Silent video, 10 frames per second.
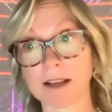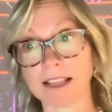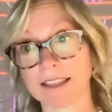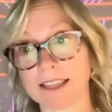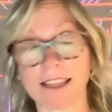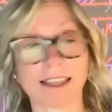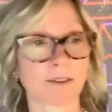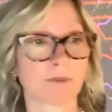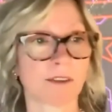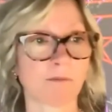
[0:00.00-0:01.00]
well,
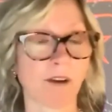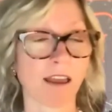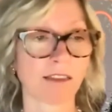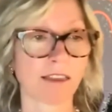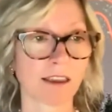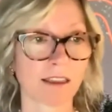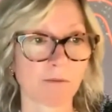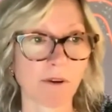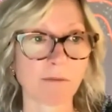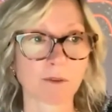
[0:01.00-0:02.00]
this was the, pre- the
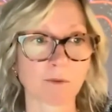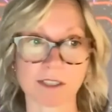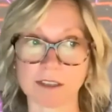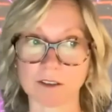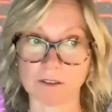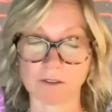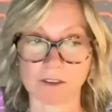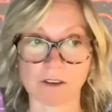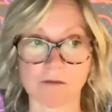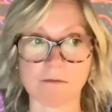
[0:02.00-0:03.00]
the premise was to
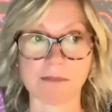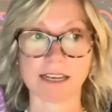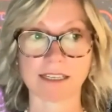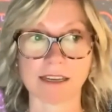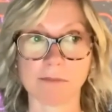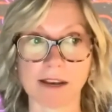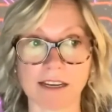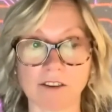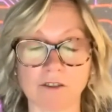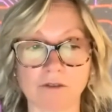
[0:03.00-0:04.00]
to mint a
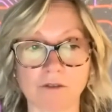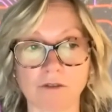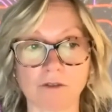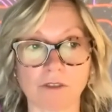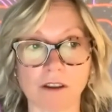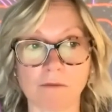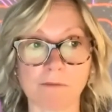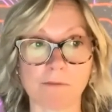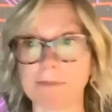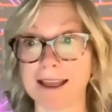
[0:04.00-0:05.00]
billion new a,
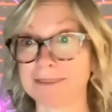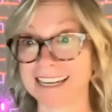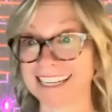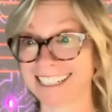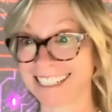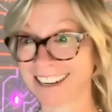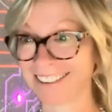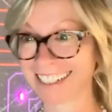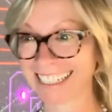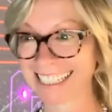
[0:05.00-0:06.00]
a billion
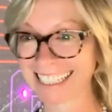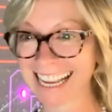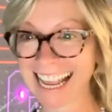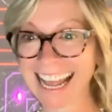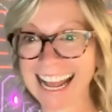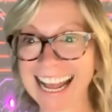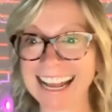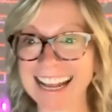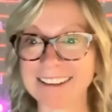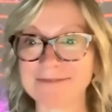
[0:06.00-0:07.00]
tokens,
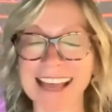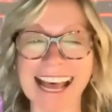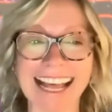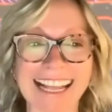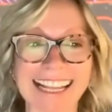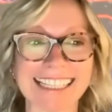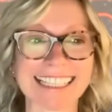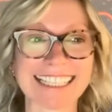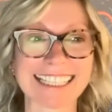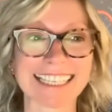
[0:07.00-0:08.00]
um,
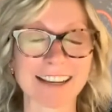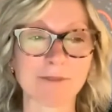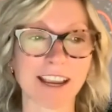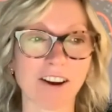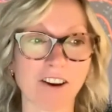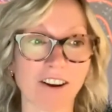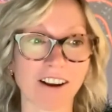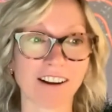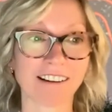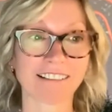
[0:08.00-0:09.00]
and we
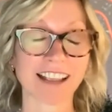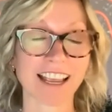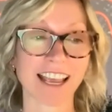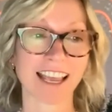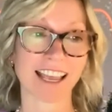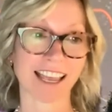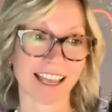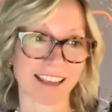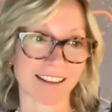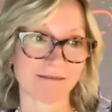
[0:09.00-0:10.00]
are
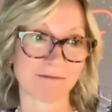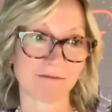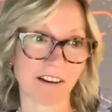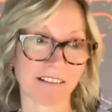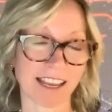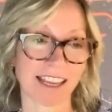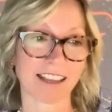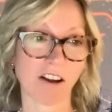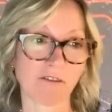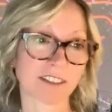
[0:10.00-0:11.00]
um, very
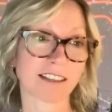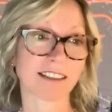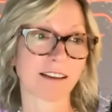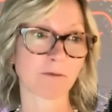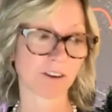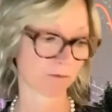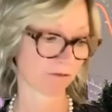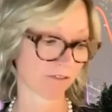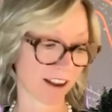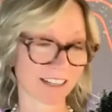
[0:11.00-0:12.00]
confident that we are
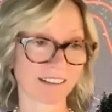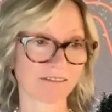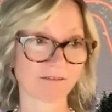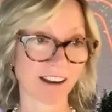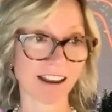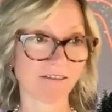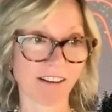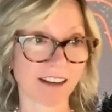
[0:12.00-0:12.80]
providing really